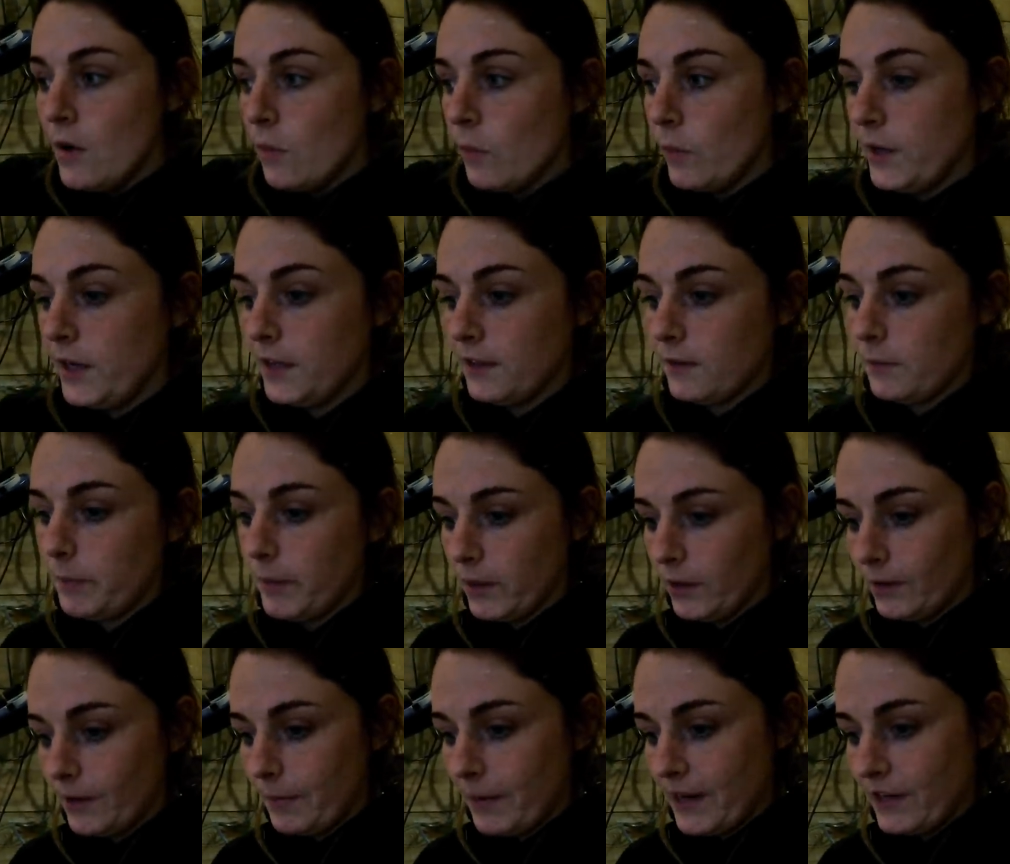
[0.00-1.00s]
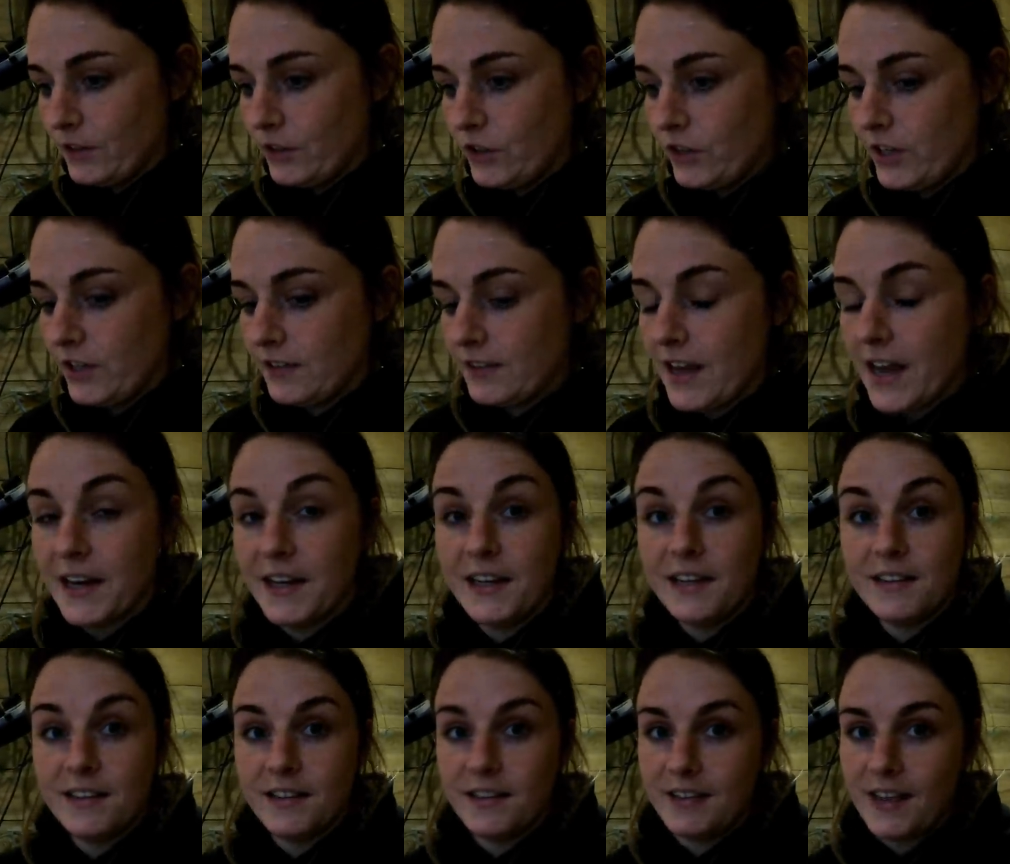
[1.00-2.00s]
We need to build the benches. I
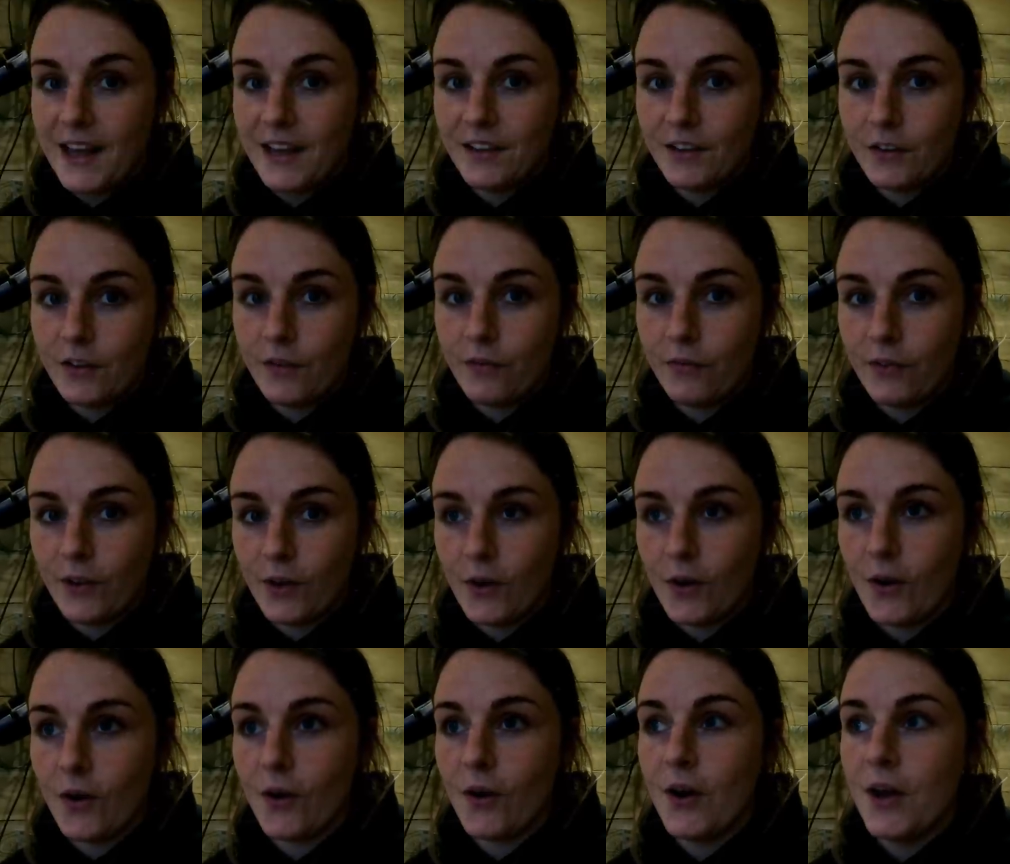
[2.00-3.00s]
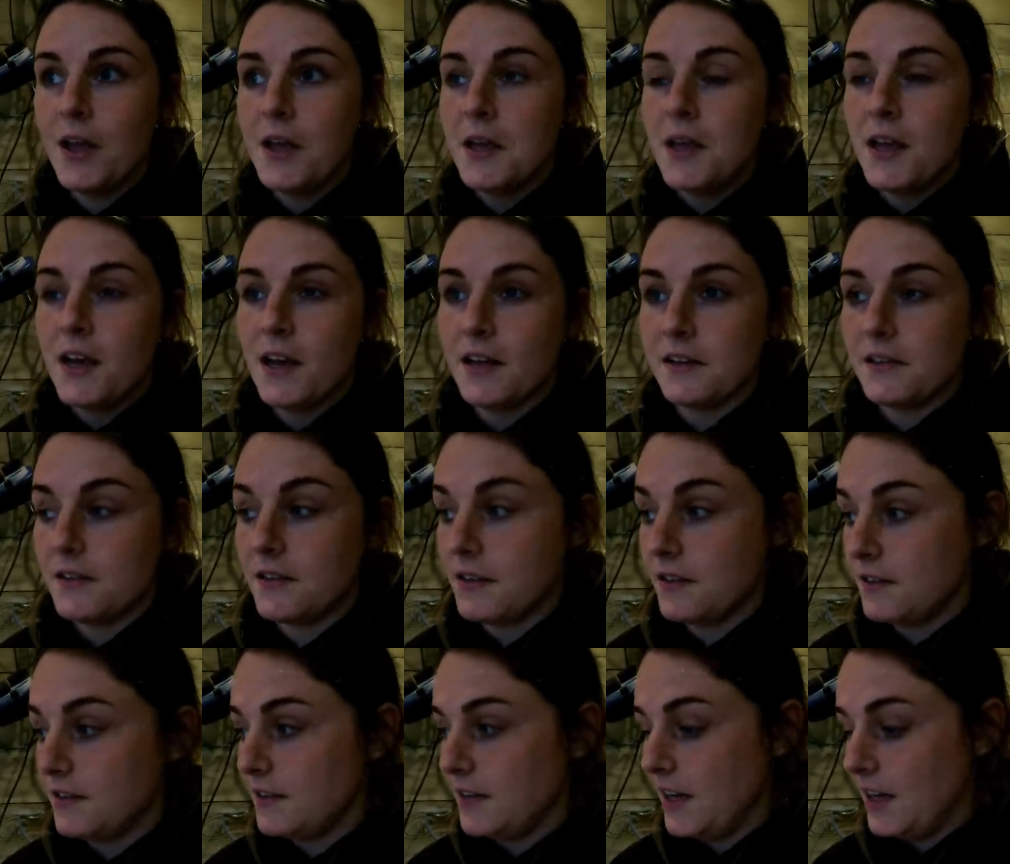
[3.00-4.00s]
need to sand the floor and
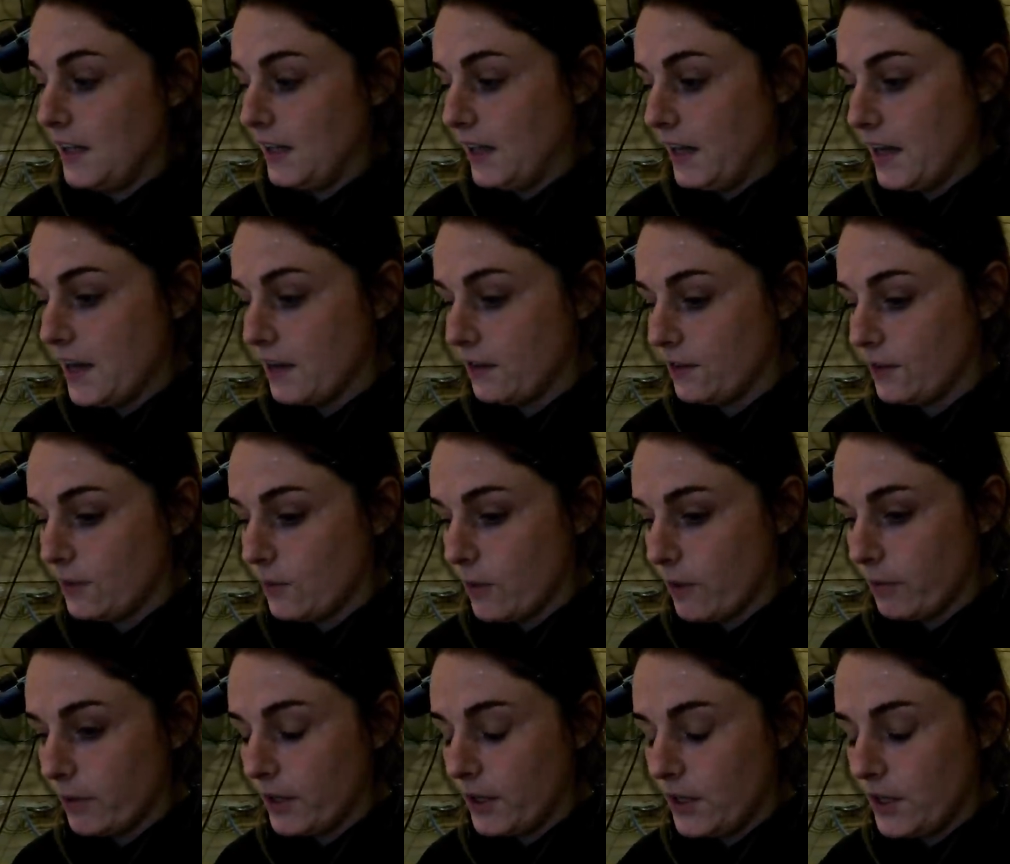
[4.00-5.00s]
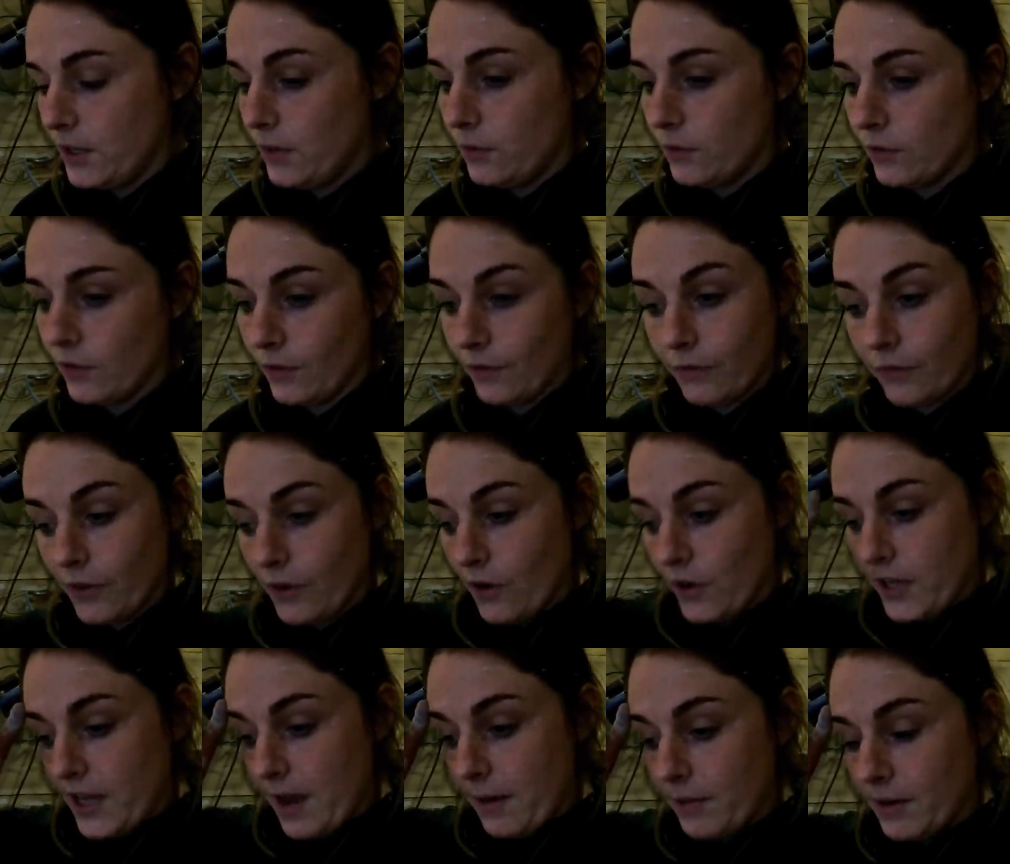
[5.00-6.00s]
seal it. I don't know what I'm going to use on the floor
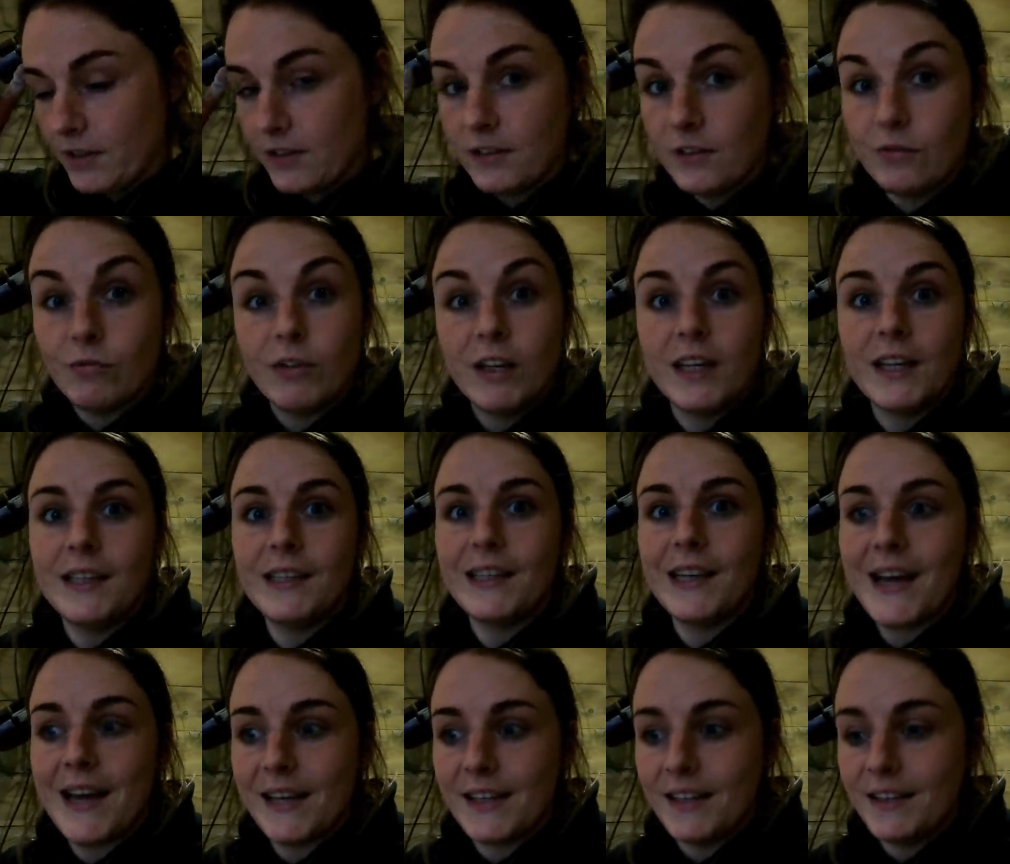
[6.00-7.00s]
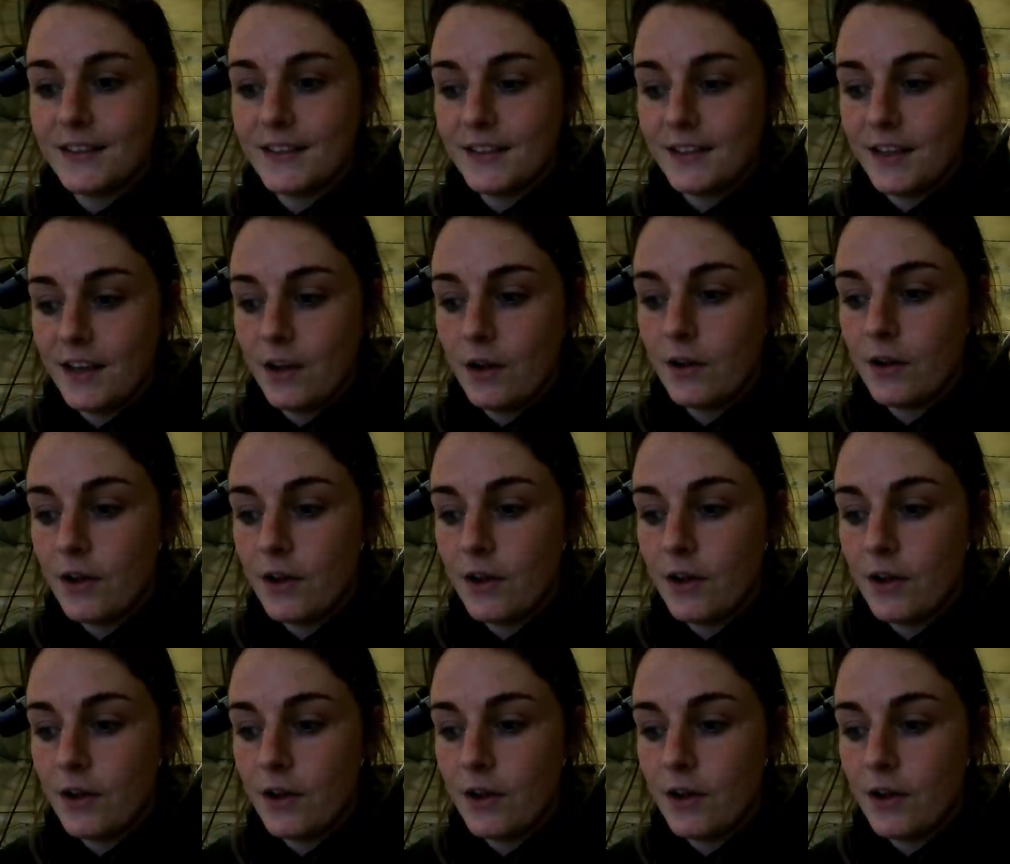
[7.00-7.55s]
yet because it's really nice